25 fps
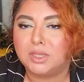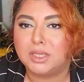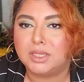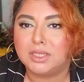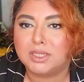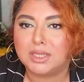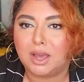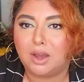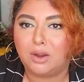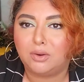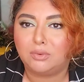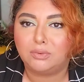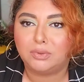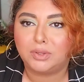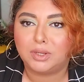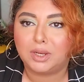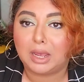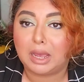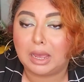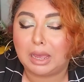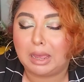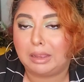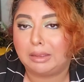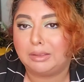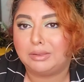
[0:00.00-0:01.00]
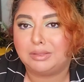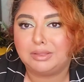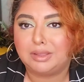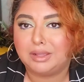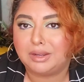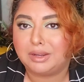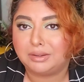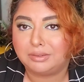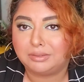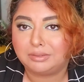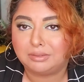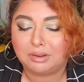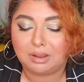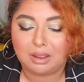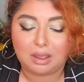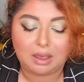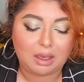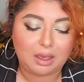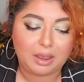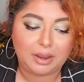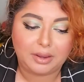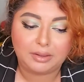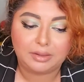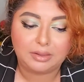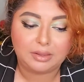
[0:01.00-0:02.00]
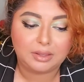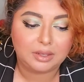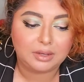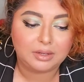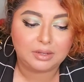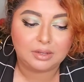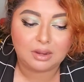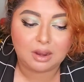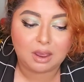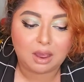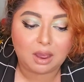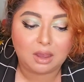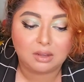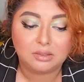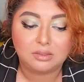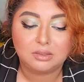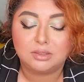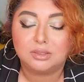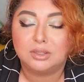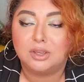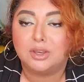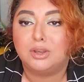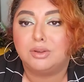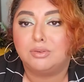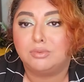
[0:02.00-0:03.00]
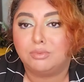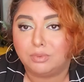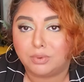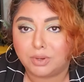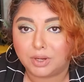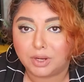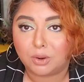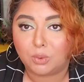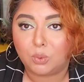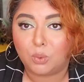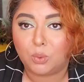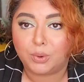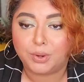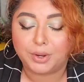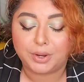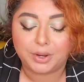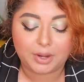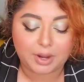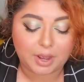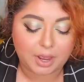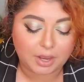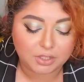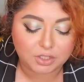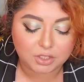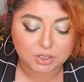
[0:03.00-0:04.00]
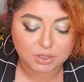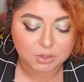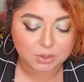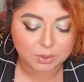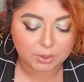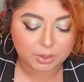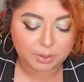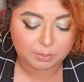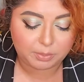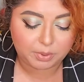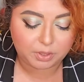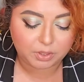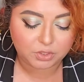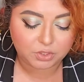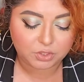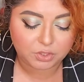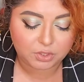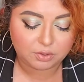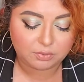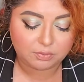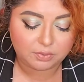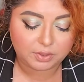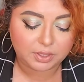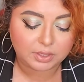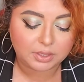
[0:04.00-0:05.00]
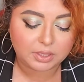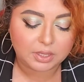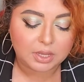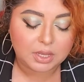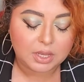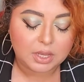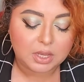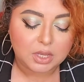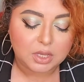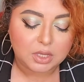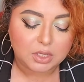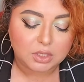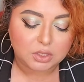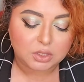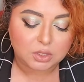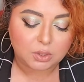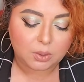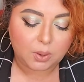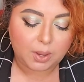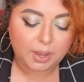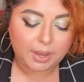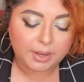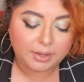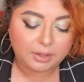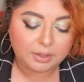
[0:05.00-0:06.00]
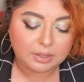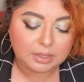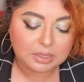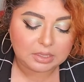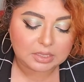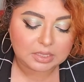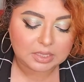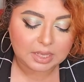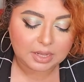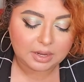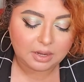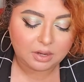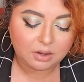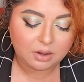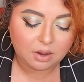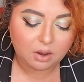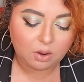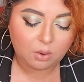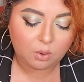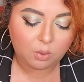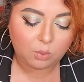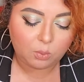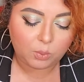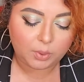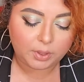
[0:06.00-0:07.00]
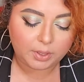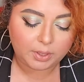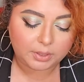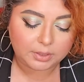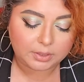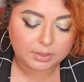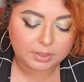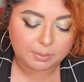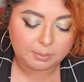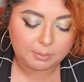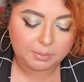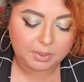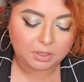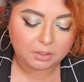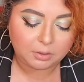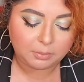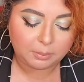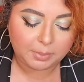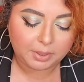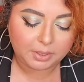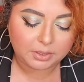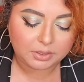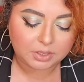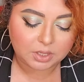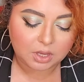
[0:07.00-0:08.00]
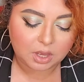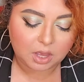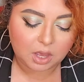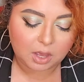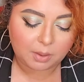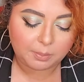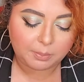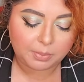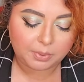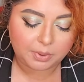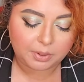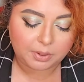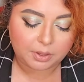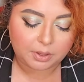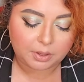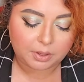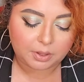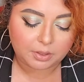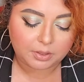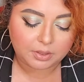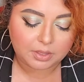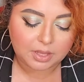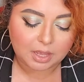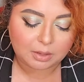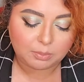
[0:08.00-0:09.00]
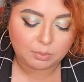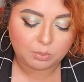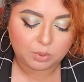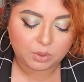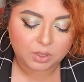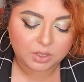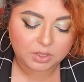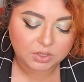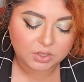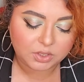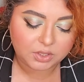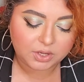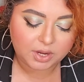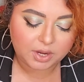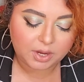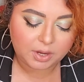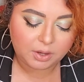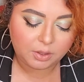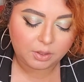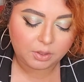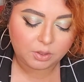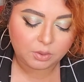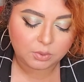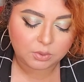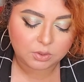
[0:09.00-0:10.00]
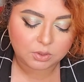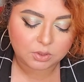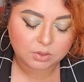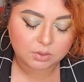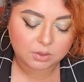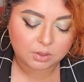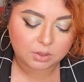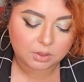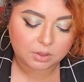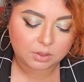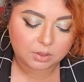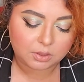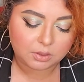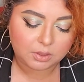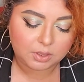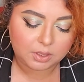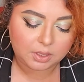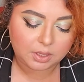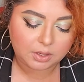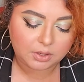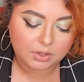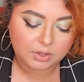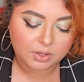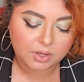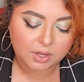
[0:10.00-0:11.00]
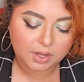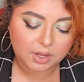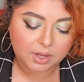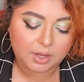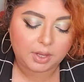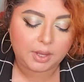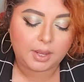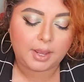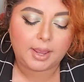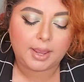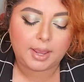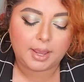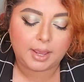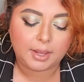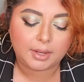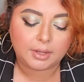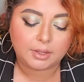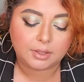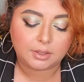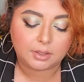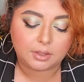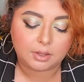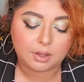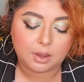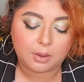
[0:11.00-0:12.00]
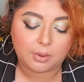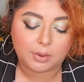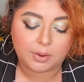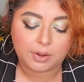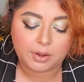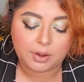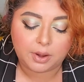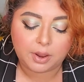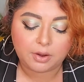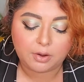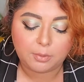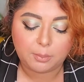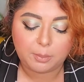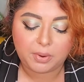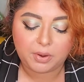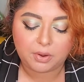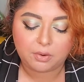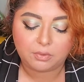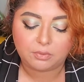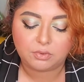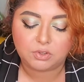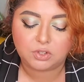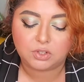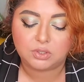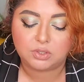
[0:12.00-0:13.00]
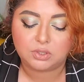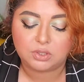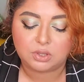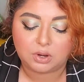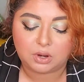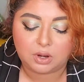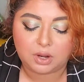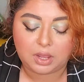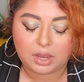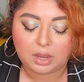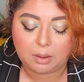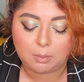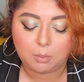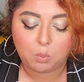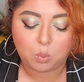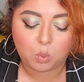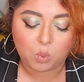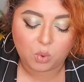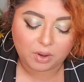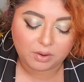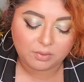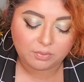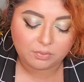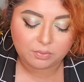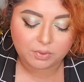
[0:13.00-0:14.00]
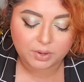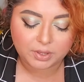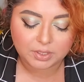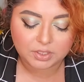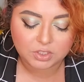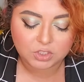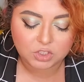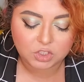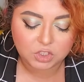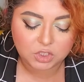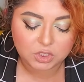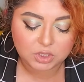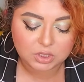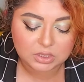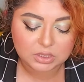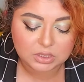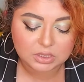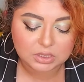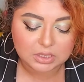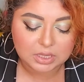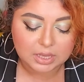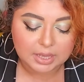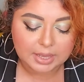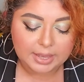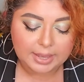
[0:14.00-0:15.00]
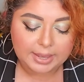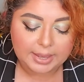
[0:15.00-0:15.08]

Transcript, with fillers: this outfit I didn't I did not record it. I just took a picture of it. So I decided to go with the milkmaid top, uh, that blazer that I used uh, the other day, and another pair of jeans that are like boyfriend jeans,